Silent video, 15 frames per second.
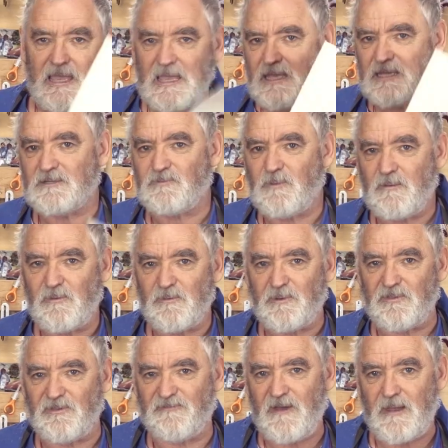is when we
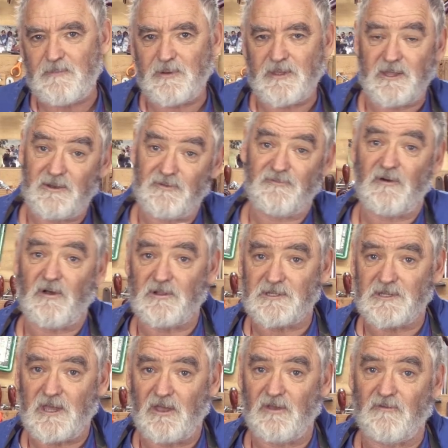put the fabric in and fold
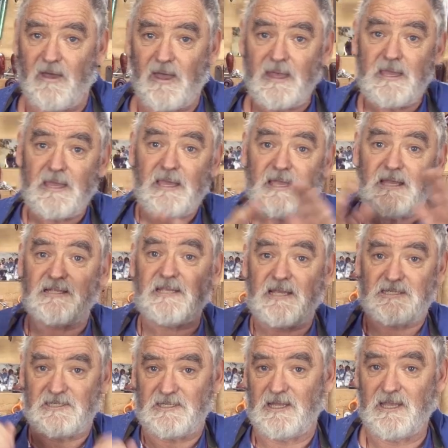it over, it's
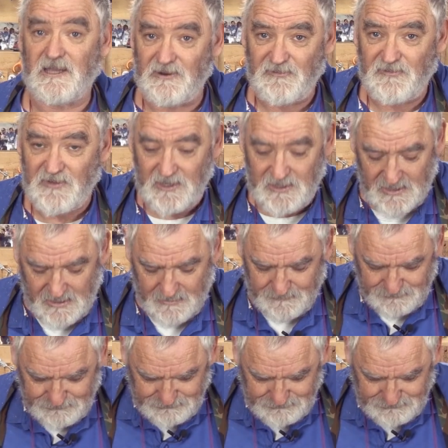actually going to fill it up.